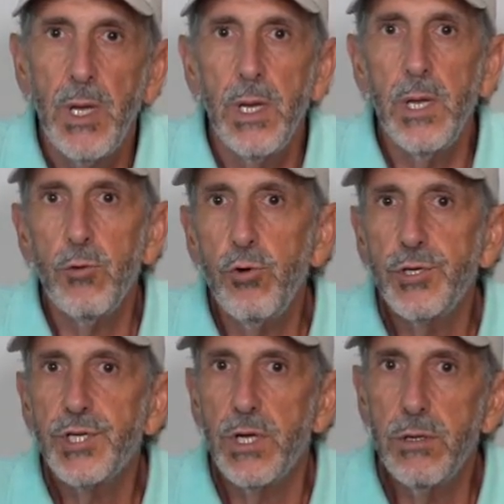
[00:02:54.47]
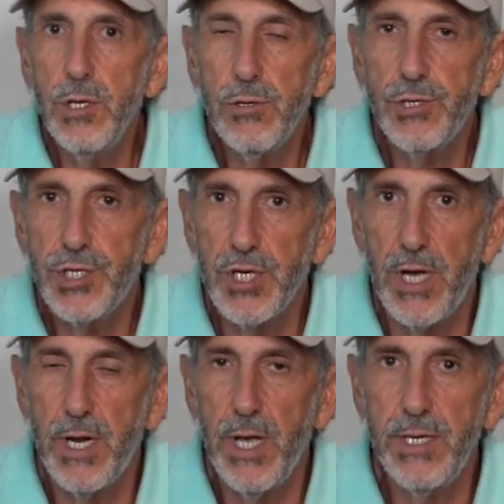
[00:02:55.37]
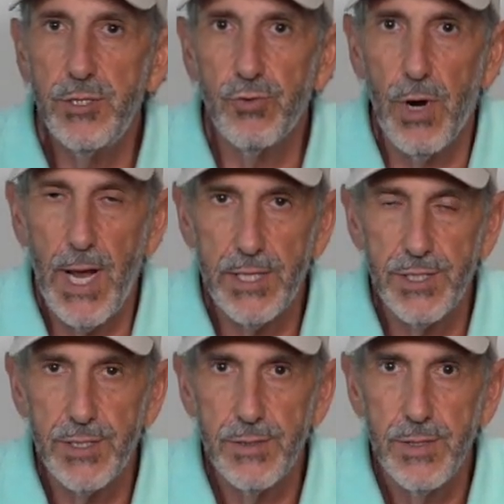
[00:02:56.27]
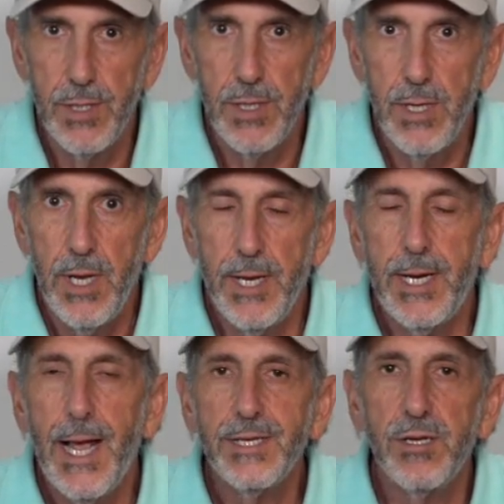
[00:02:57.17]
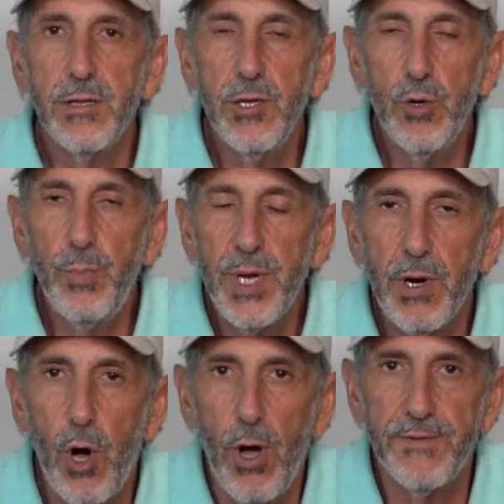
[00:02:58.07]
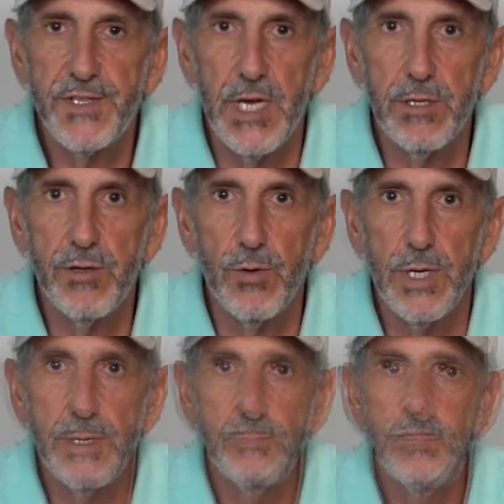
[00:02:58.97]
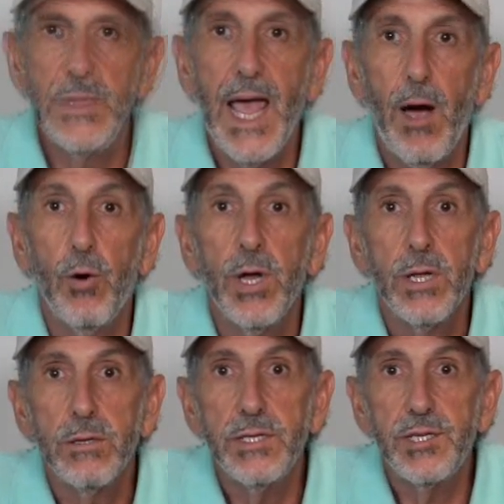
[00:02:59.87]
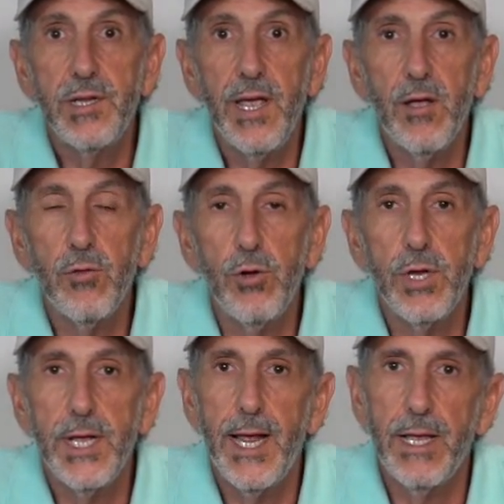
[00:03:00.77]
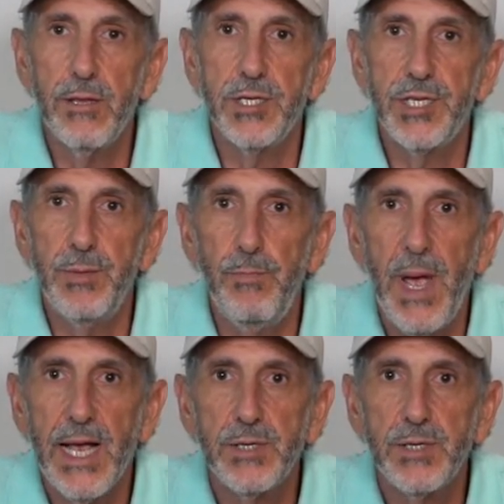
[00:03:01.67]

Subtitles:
It looks a little shut at address, and it has a little bit of offset to it. Now, let's take a look at how the SIM Max